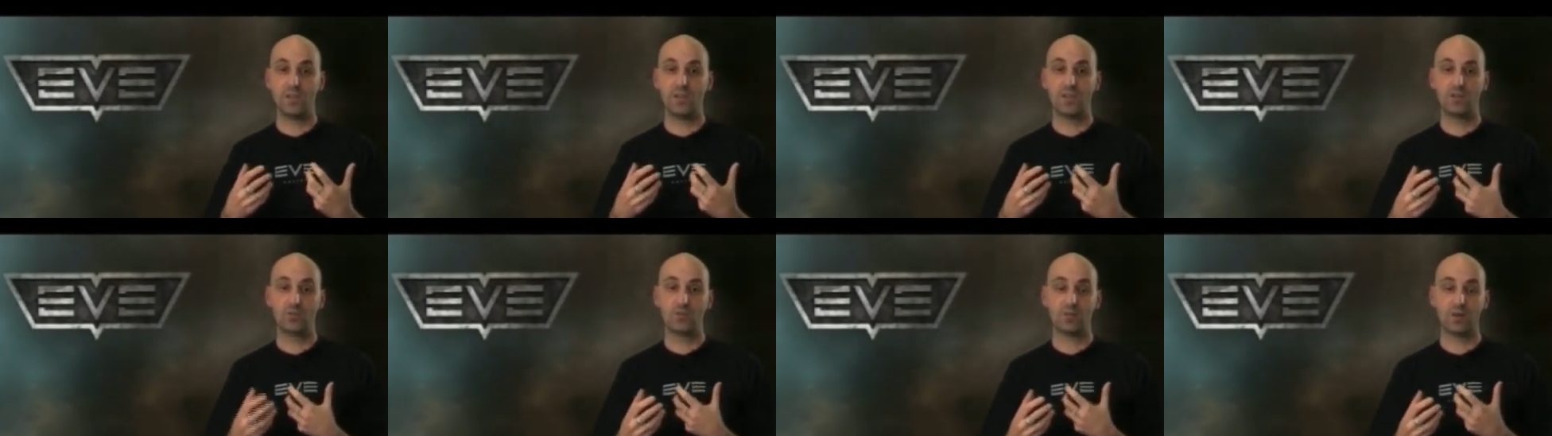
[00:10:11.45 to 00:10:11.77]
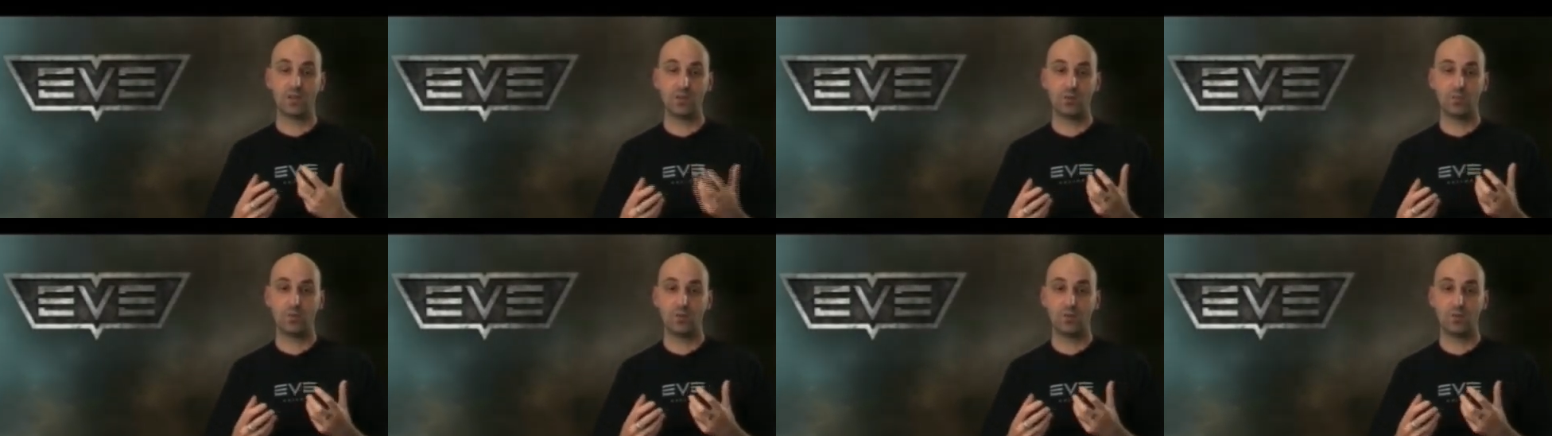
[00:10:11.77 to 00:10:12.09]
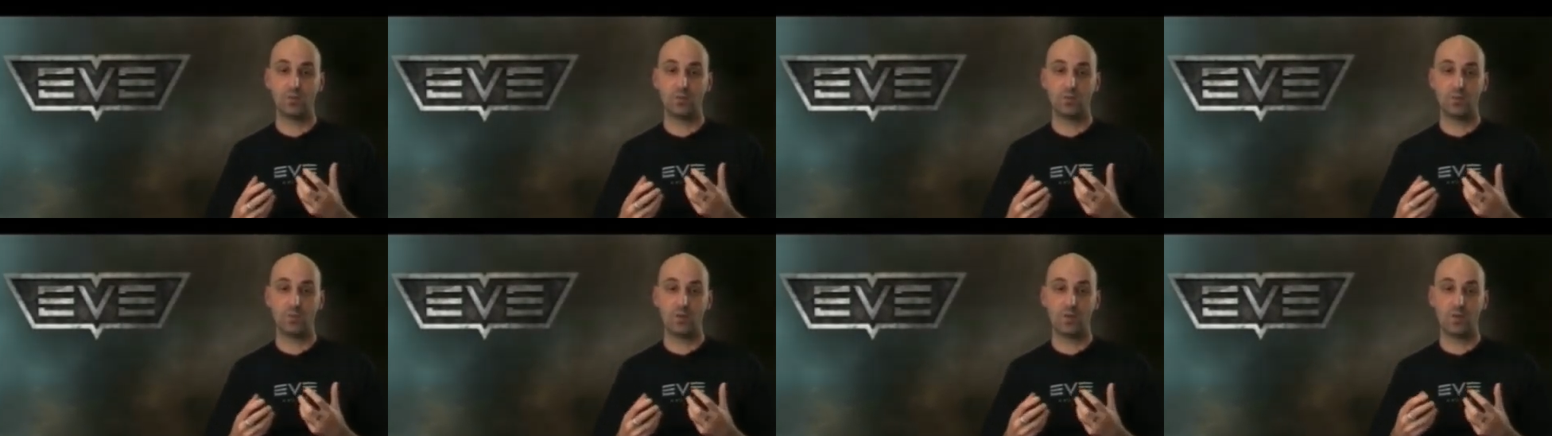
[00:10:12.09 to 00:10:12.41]

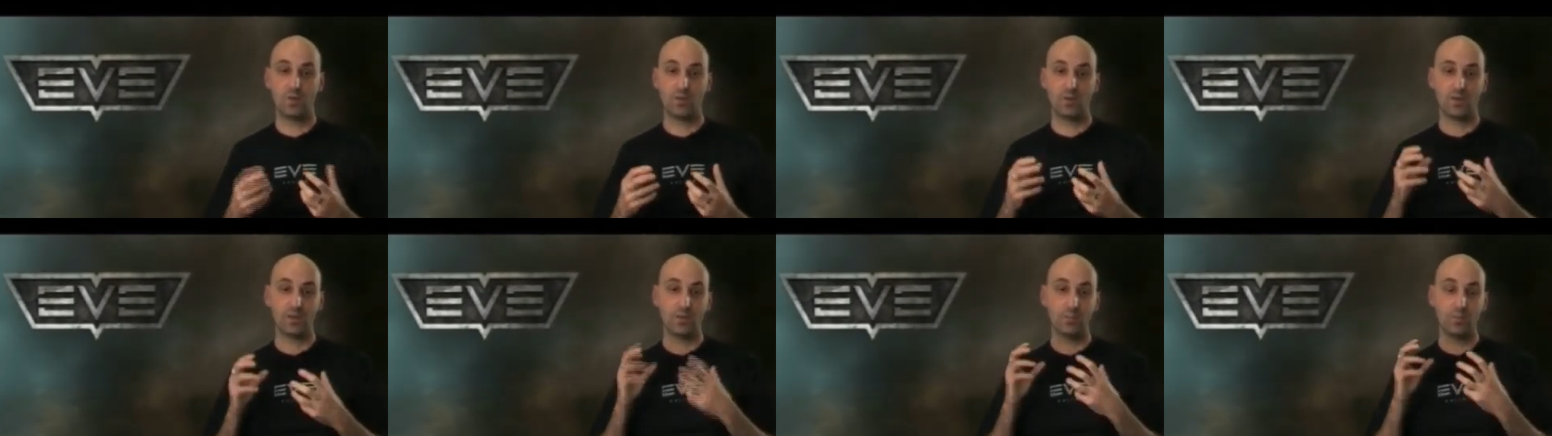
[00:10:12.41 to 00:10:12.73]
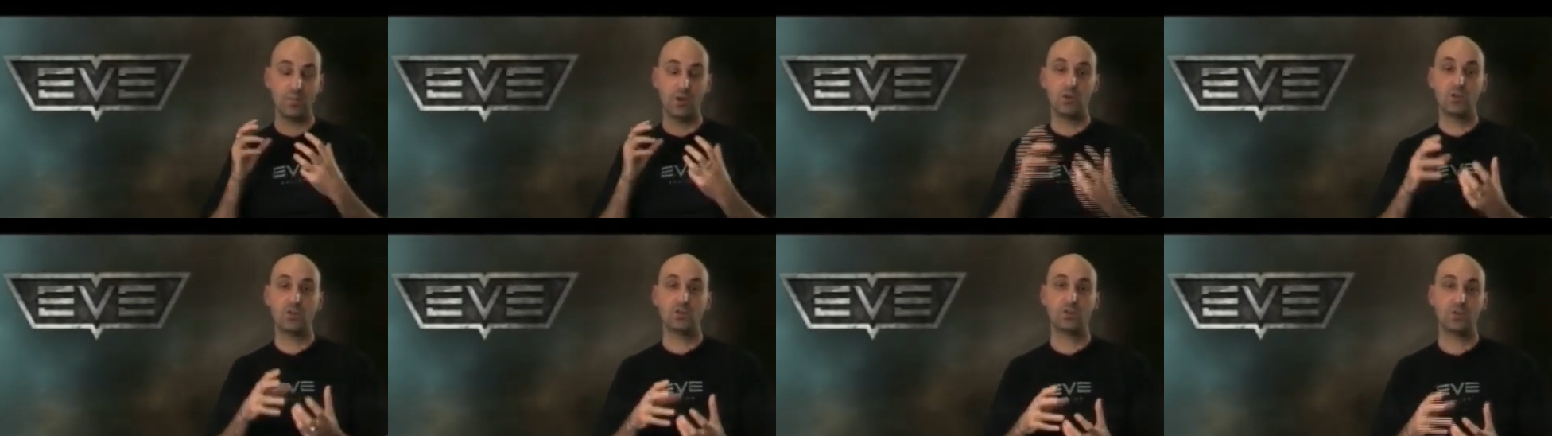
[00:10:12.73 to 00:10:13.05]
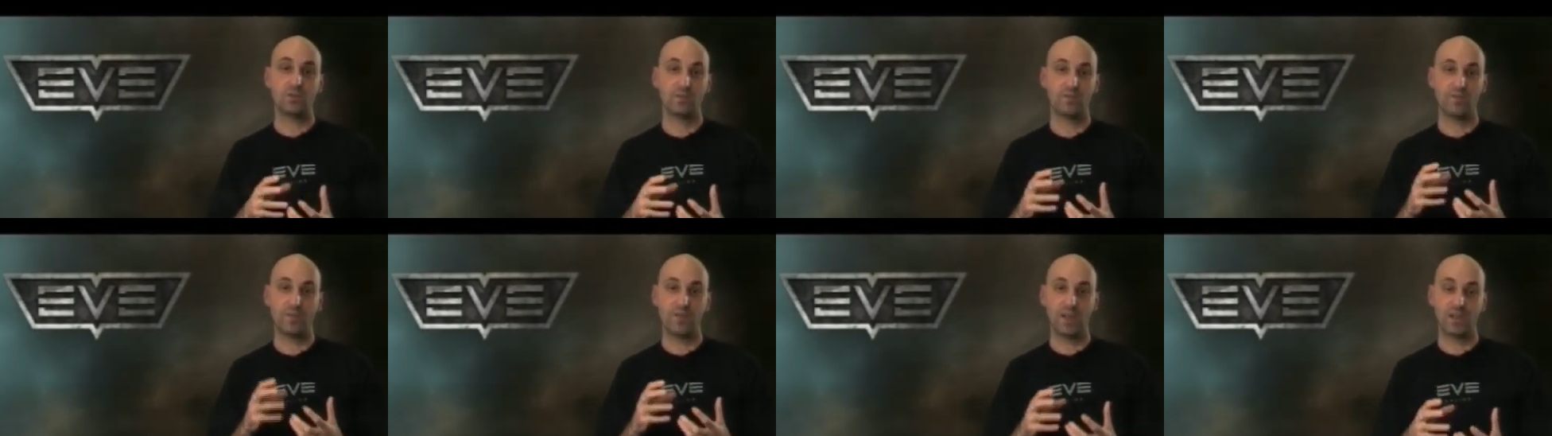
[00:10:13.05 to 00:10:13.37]
incredible
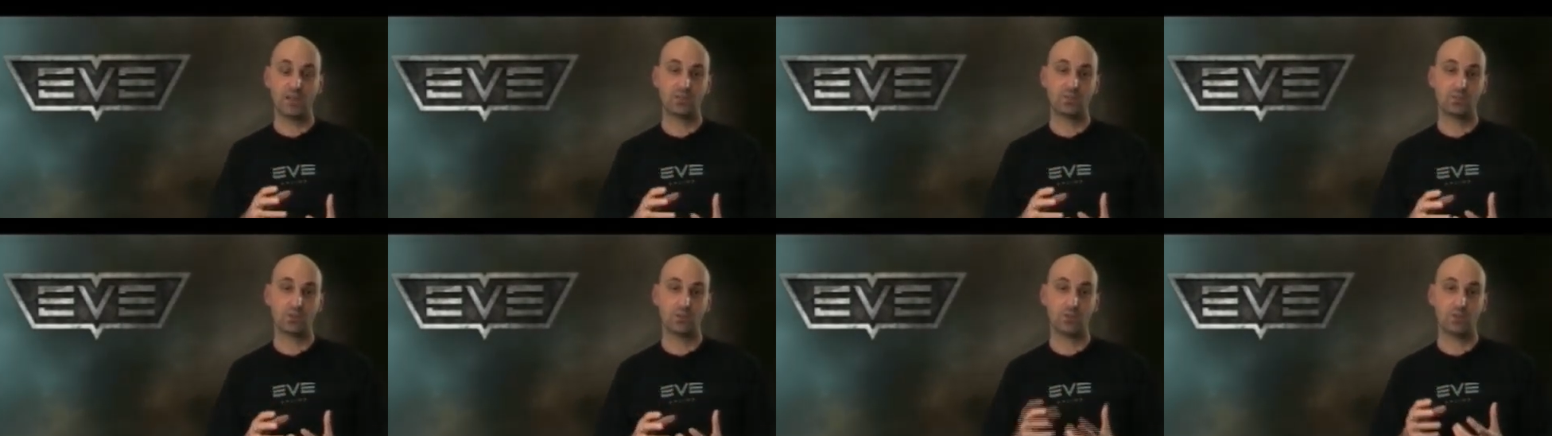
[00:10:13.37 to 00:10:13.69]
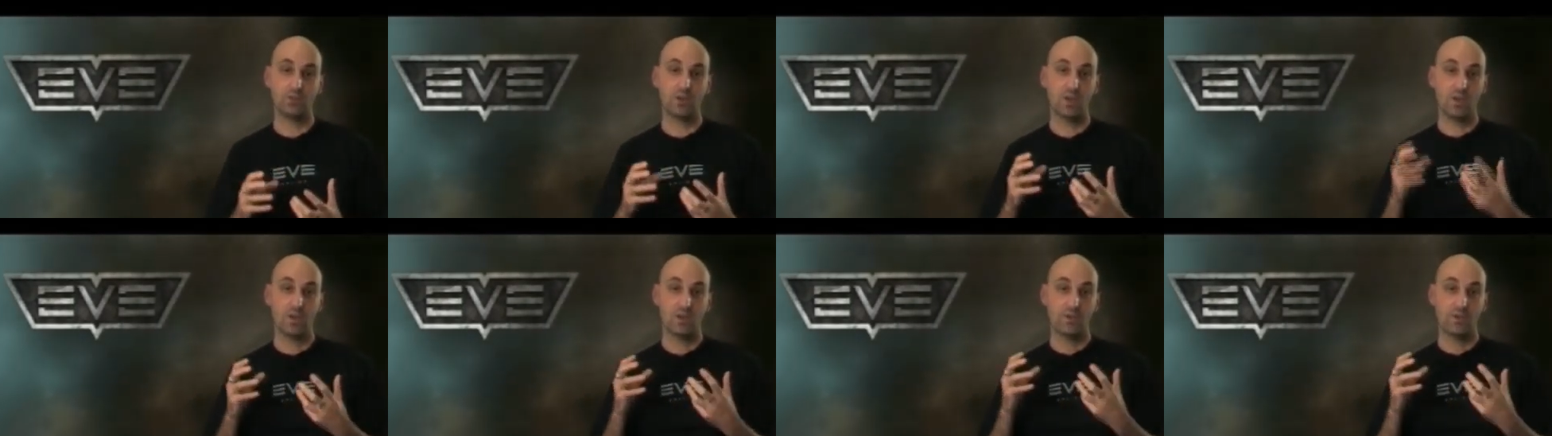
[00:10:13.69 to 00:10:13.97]
immersion factor